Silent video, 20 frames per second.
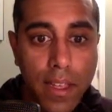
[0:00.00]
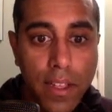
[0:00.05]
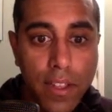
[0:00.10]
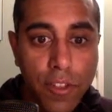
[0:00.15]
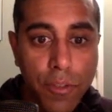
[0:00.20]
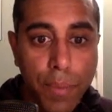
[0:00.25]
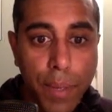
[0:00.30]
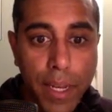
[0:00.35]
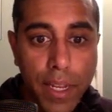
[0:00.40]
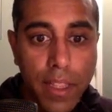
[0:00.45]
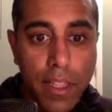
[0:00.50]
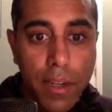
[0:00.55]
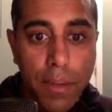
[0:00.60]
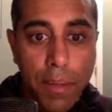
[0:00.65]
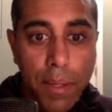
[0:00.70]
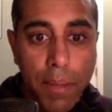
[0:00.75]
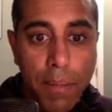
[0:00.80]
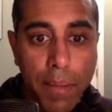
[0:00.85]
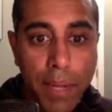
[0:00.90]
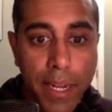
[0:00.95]
spend a little
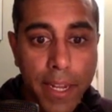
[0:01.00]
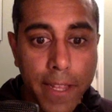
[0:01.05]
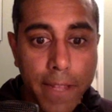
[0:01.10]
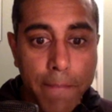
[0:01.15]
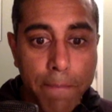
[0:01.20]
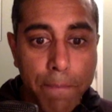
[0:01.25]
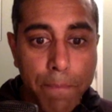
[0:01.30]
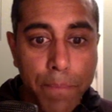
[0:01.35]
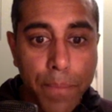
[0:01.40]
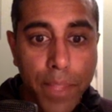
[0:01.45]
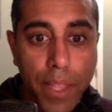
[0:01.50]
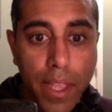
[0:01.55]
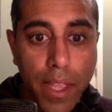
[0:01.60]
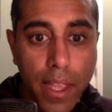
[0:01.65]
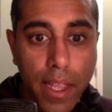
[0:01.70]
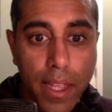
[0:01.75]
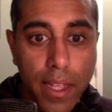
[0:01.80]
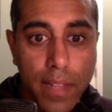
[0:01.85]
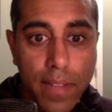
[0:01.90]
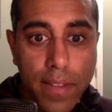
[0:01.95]
bit of money
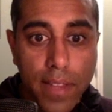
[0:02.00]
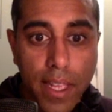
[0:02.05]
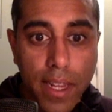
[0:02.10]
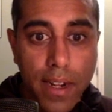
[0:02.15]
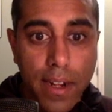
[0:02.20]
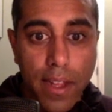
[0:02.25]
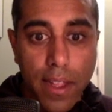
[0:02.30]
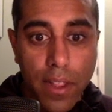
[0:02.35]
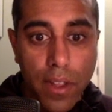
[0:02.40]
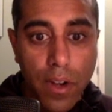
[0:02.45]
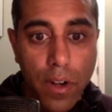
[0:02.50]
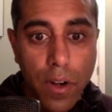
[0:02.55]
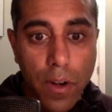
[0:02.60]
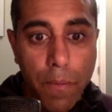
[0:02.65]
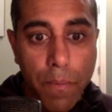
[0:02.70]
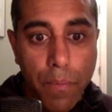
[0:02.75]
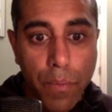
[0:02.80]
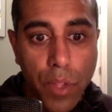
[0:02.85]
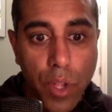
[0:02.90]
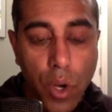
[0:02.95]
and get another
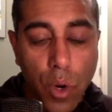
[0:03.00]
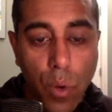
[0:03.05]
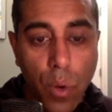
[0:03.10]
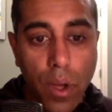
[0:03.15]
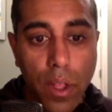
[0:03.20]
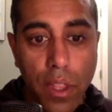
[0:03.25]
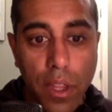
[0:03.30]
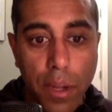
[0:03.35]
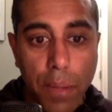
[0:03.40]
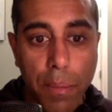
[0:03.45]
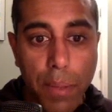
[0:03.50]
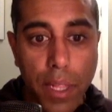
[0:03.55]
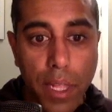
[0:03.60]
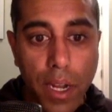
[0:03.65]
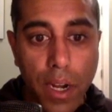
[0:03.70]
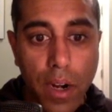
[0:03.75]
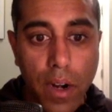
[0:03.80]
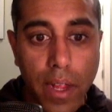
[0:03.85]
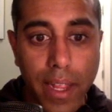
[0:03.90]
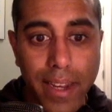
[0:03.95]
quality
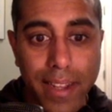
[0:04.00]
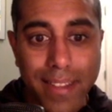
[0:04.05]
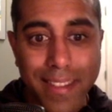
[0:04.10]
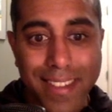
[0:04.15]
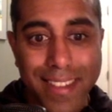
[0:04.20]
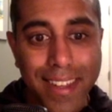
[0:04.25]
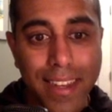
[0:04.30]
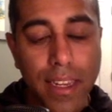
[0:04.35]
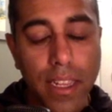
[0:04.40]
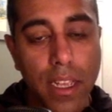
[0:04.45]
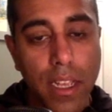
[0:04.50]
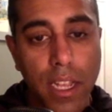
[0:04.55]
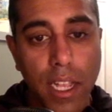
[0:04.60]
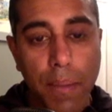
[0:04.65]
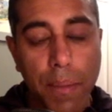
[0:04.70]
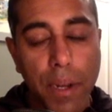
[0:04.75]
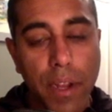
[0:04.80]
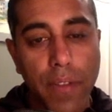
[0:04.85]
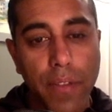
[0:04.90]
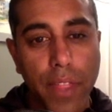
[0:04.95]
player, and Insigne
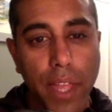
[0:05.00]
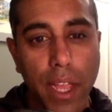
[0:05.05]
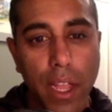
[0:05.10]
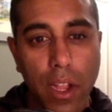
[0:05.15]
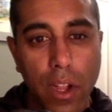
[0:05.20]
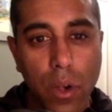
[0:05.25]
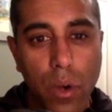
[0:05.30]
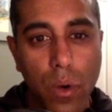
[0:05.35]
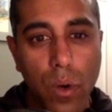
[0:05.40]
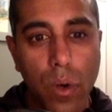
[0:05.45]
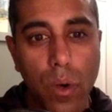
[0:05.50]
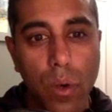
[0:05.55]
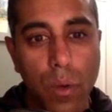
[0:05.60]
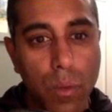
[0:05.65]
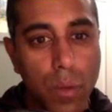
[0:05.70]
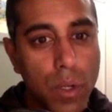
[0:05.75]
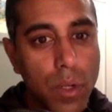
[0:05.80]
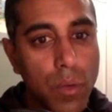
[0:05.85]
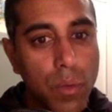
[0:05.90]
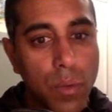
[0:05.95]
coming off that goal,
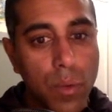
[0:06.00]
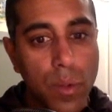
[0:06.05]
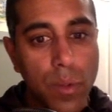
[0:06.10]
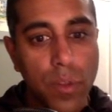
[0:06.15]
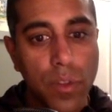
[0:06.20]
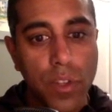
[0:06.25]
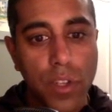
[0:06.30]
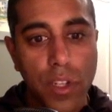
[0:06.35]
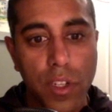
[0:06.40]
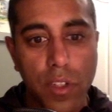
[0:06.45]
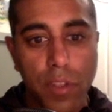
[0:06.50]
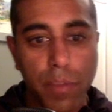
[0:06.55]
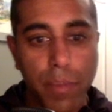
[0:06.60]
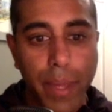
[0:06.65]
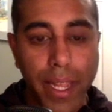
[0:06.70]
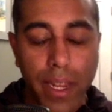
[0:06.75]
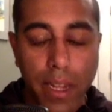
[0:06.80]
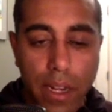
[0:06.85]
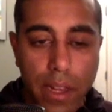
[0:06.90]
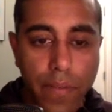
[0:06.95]
which was just
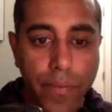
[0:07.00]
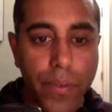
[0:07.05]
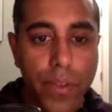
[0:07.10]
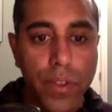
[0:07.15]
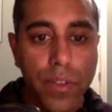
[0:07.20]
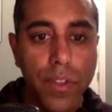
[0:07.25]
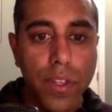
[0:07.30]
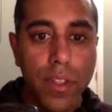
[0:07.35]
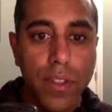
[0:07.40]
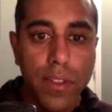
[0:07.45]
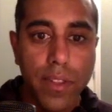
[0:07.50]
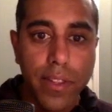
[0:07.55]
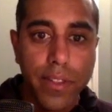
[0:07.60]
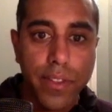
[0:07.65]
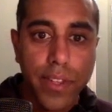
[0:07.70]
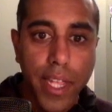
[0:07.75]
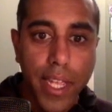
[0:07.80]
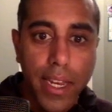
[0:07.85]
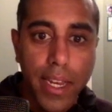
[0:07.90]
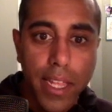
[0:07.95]
magnificent.
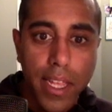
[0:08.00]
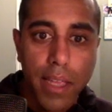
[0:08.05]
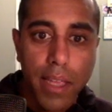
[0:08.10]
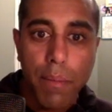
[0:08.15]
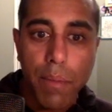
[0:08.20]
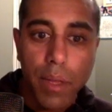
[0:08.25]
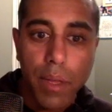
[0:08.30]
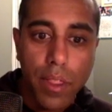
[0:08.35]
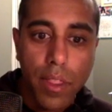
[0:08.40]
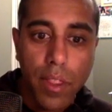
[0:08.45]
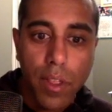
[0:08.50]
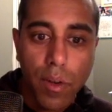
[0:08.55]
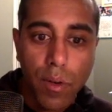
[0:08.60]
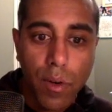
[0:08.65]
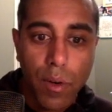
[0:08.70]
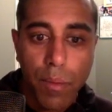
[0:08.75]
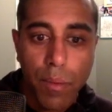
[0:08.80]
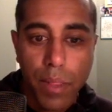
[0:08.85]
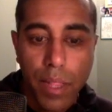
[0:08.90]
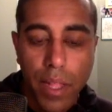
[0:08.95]
Let's get him in the
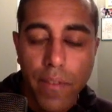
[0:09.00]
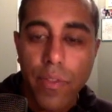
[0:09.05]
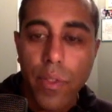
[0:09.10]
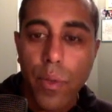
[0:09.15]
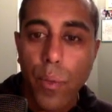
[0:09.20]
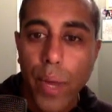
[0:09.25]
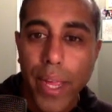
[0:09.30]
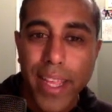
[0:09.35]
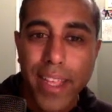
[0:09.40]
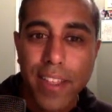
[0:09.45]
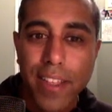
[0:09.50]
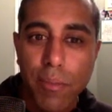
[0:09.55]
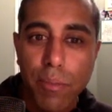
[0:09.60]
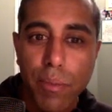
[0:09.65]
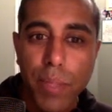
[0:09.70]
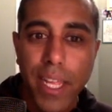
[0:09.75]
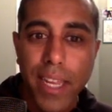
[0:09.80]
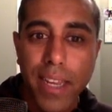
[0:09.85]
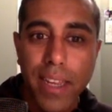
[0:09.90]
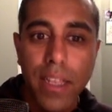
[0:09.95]
group. Love the way he's
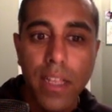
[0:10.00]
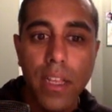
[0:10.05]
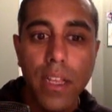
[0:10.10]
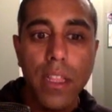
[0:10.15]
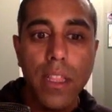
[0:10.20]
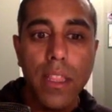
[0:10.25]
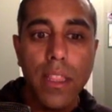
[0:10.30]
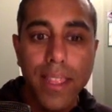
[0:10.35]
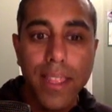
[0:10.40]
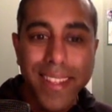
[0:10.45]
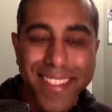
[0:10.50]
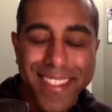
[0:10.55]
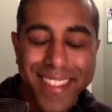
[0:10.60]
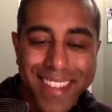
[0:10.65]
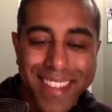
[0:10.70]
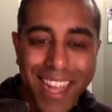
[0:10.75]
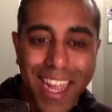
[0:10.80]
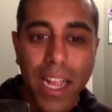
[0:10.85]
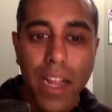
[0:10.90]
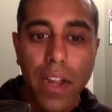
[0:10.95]
played the
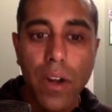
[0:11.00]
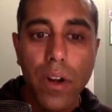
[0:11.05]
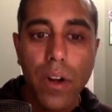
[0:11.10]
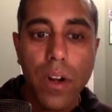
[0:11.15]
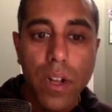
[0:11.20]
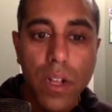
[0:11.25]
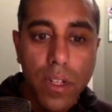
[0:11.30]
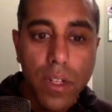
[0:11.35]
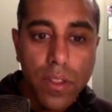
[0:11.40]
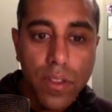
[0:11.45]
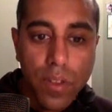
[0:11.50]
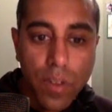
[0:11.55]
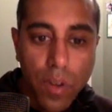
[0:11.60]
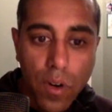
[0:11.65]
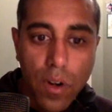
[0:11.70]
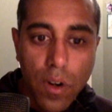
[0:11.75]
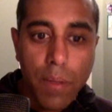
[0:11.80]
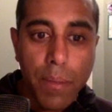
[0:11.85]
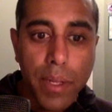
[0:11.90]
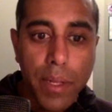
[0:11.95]
entire
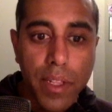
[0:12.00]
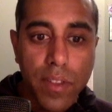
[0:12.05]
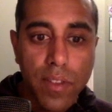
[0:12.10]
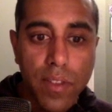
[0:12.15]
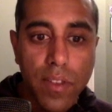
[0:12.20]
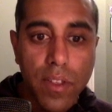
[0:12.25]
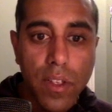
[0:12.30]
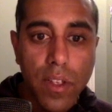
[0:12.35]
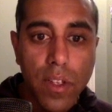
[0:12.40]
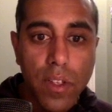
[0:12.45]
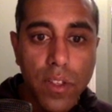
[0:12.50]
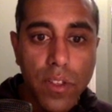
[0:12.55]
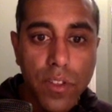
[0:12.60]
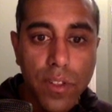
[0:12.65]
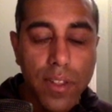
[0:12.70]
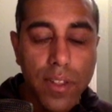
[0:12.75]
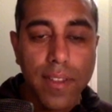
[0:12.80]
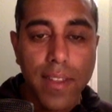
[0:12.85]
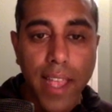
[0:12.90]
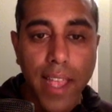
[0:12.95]
tournament. So
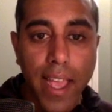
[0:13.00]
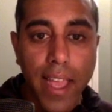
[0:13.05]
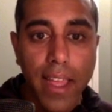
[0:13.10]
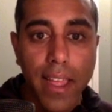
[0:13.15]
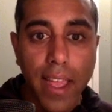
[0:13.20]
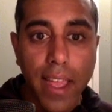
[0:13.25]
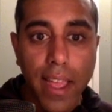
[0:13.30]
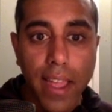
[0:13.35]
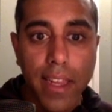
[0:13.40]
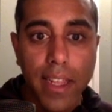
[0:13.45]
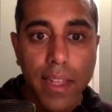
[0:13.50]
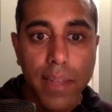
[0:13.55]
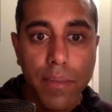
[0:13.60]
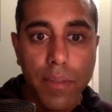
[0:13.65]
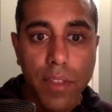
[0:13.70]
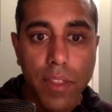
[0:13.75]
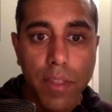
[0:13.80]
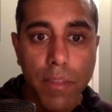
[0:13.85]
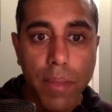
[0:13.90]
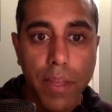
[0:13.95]
let's add him
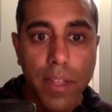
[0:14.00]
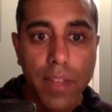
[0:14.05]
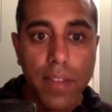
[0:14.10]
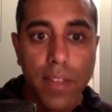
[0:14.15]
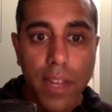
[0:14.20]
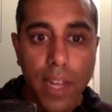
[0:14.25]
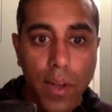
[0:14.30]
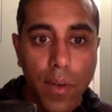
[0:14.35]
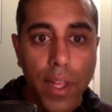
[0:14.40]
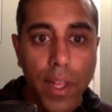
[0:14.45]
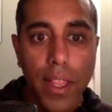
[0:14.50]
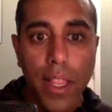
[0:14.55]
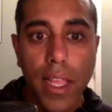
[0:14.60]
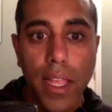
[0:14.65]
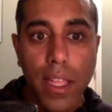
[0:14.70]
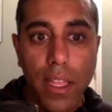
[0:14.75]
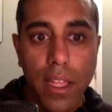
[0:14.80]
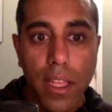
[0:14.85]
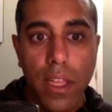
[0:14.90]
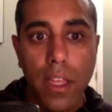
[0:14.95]
to the mix. And now I
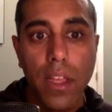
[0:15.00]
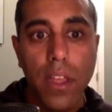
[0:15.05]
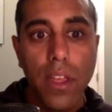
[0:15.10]
like